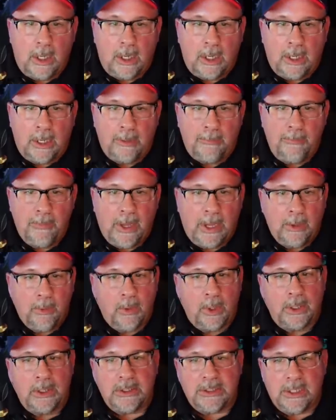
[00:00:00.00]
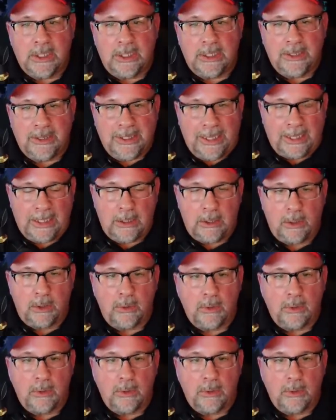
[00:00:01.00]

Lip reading: I want to say thank